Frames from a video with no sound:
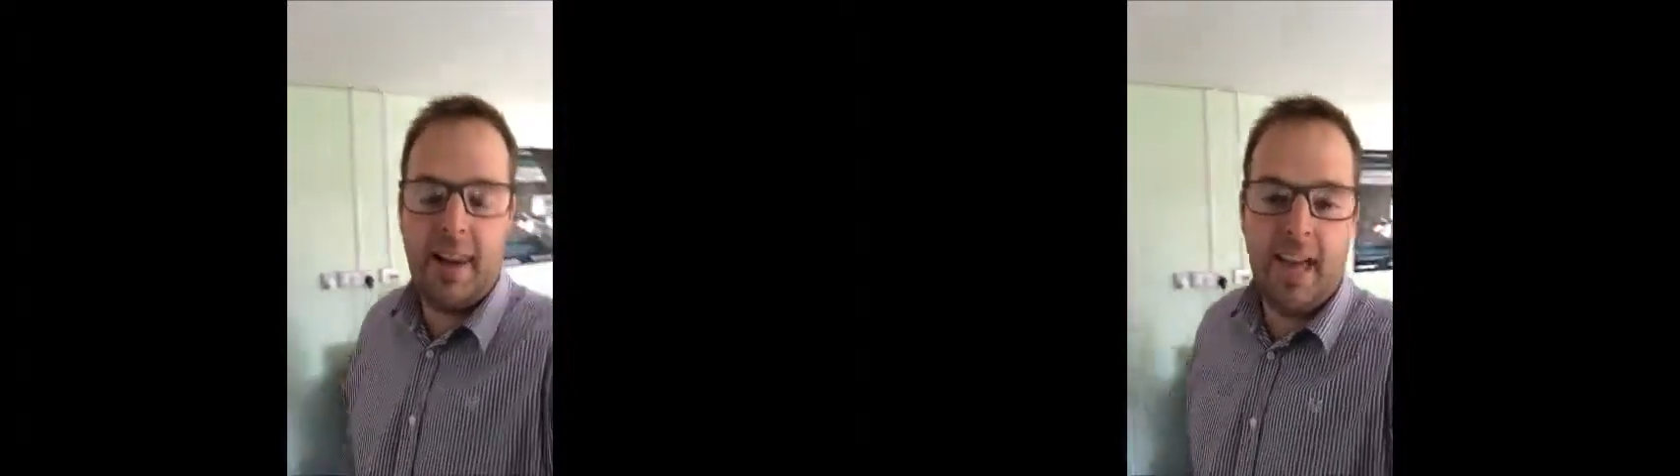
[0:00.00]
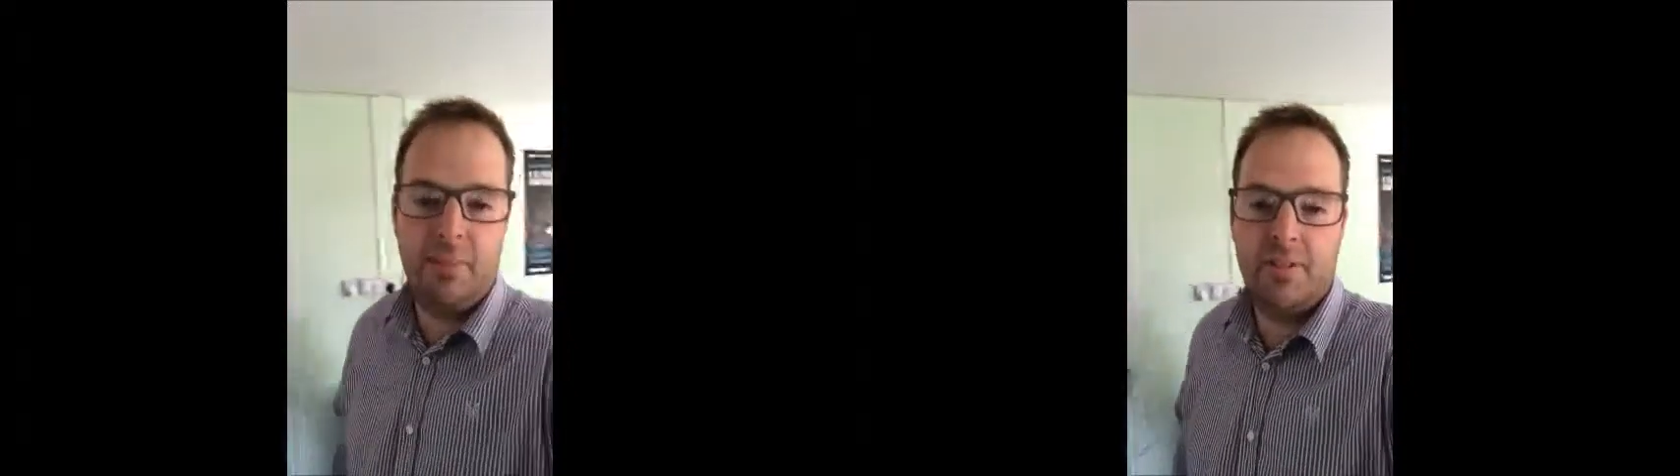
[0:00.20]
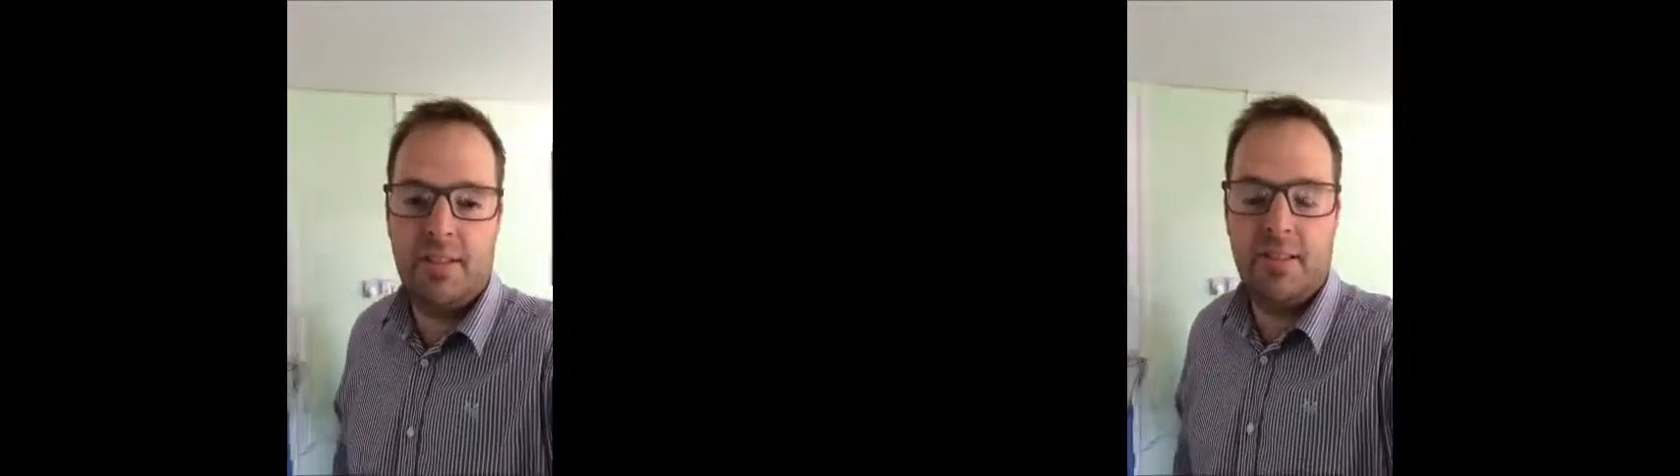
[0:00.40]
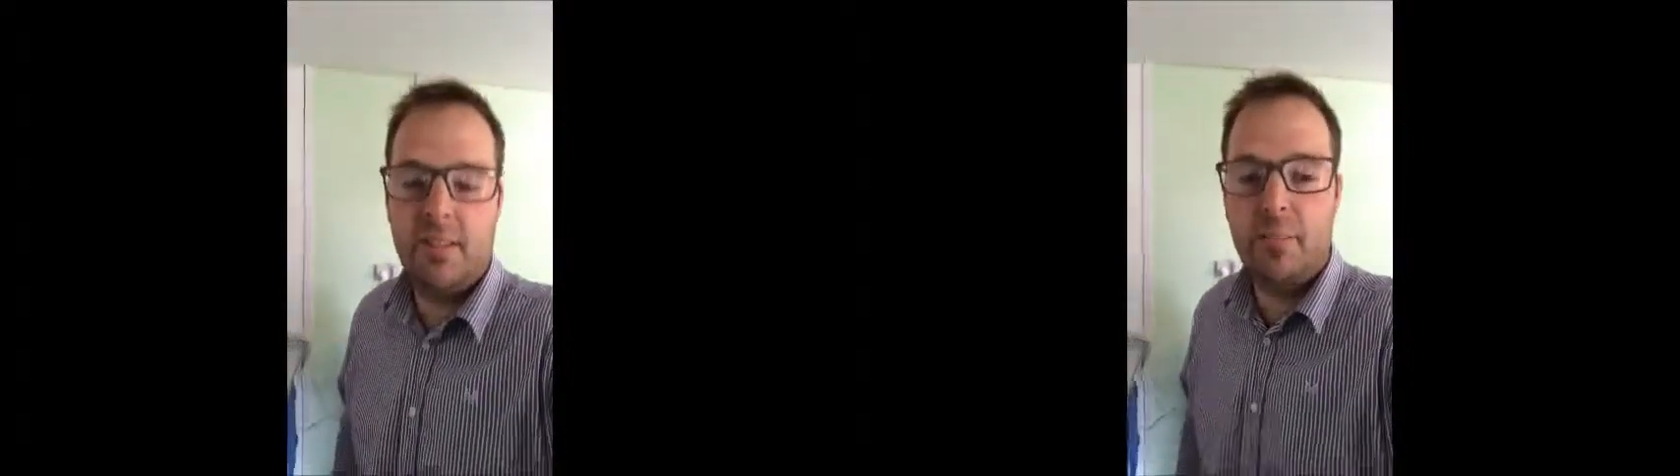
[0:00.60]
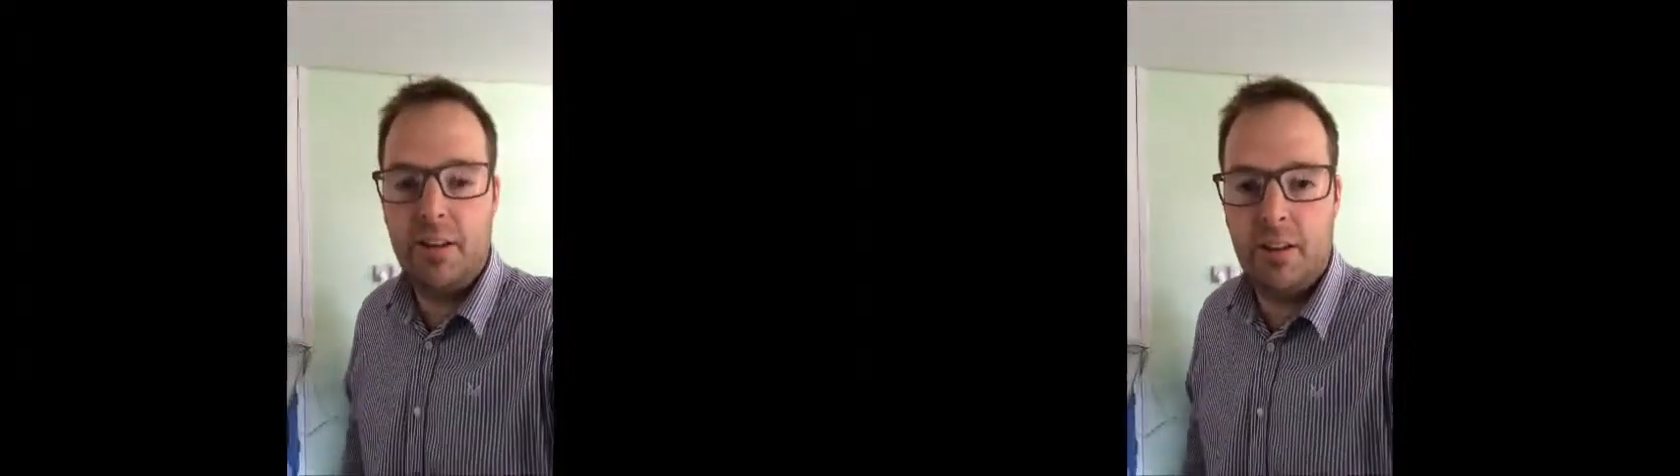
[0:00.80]
label
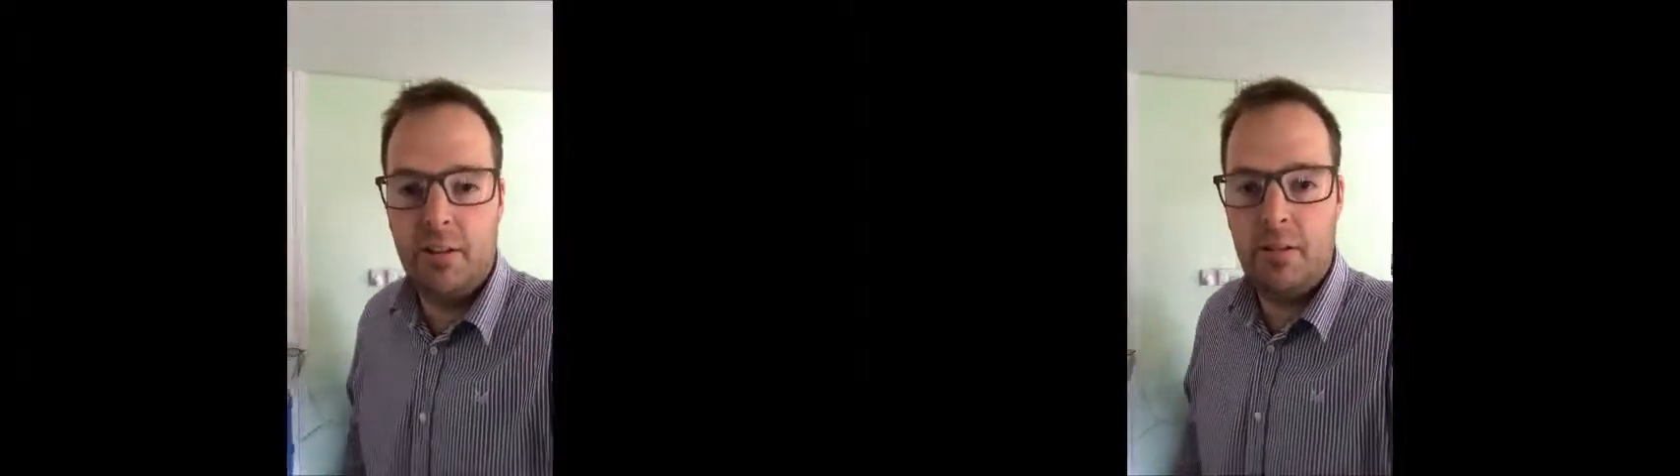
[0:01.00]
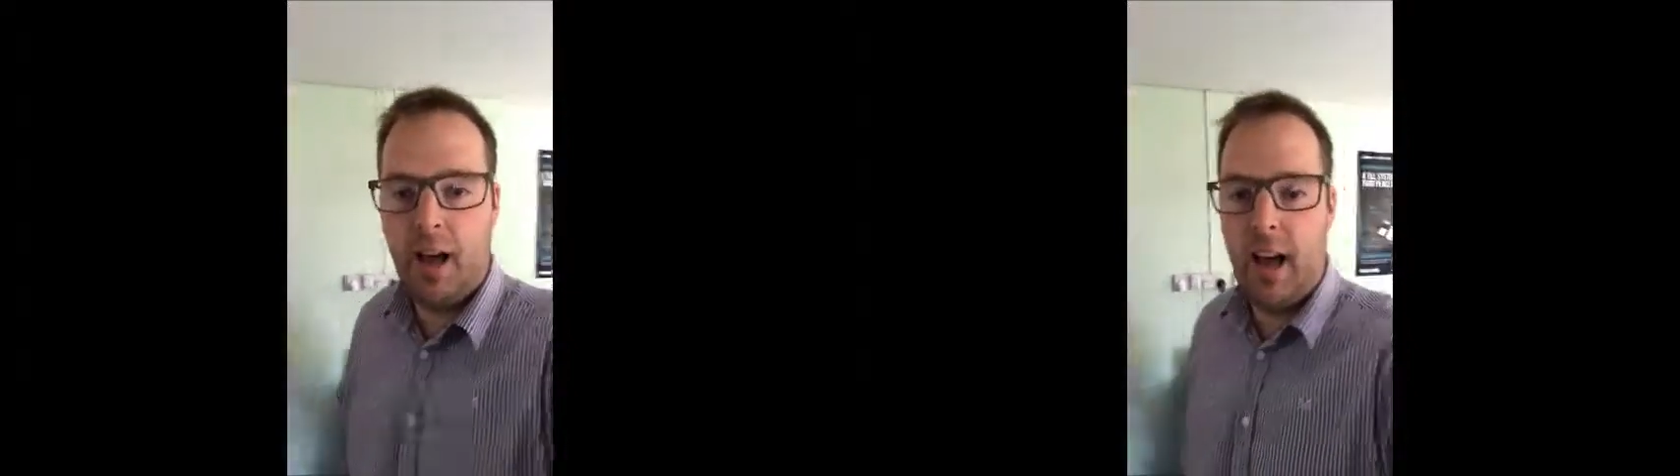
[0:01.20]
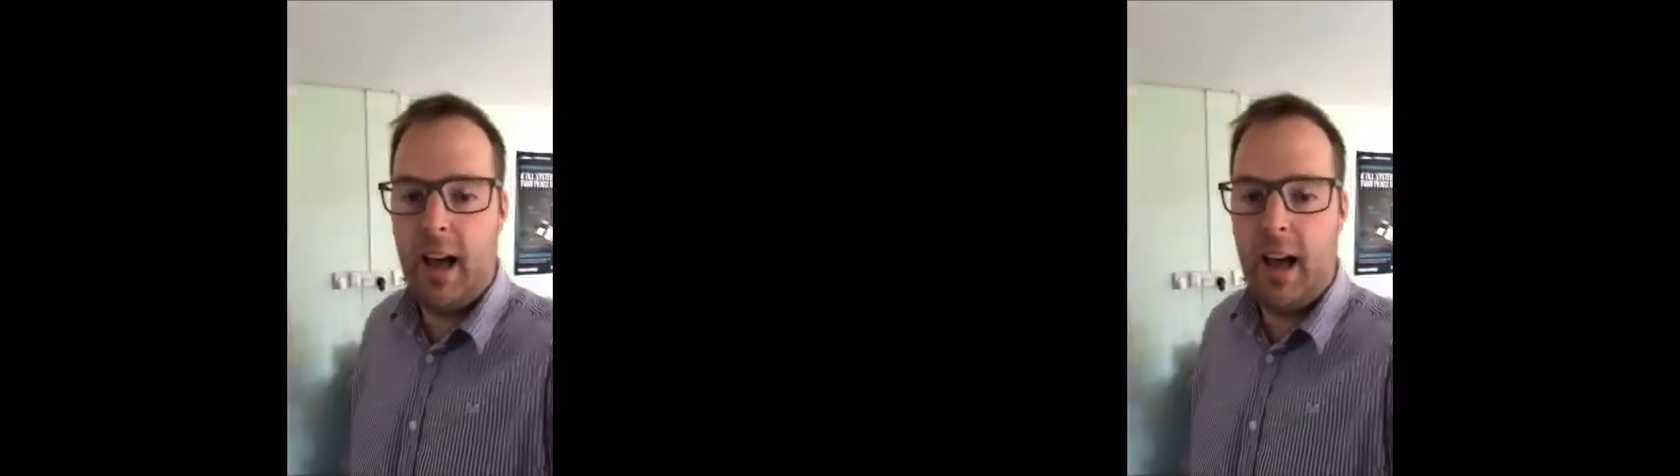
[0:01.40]
system we do,